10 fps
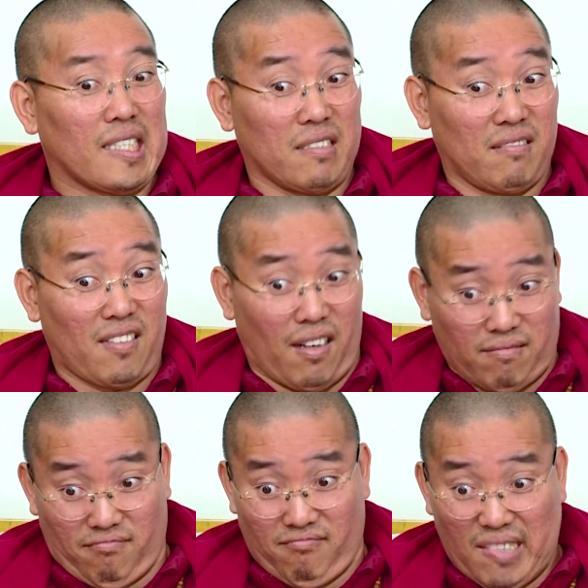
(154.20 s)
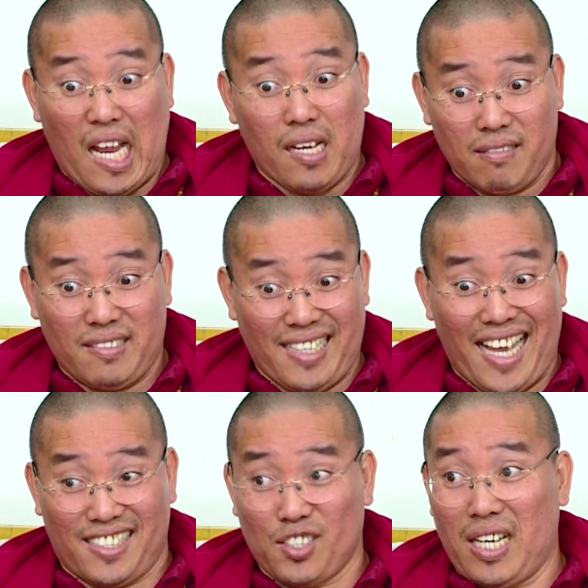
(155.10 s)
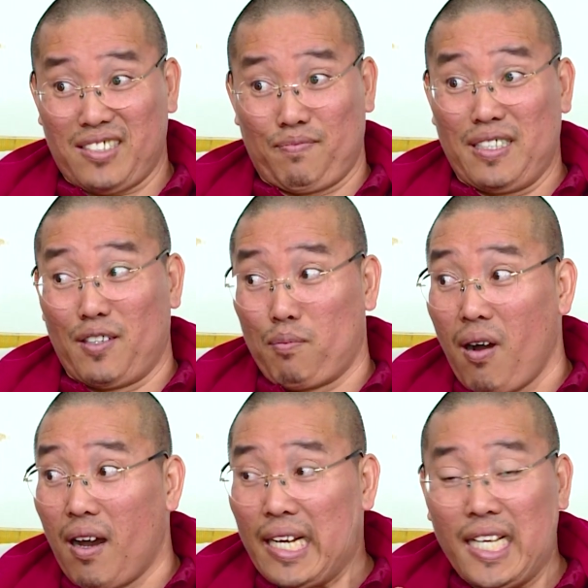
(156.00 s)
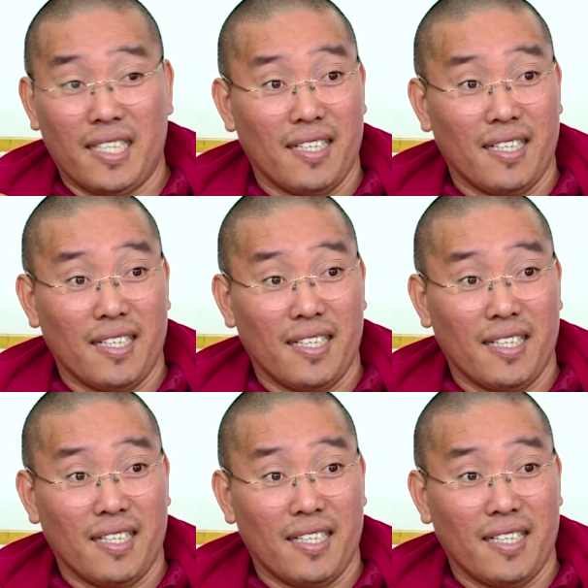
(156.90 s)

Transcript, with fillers: you know, like you know, it still has a bit of a bite,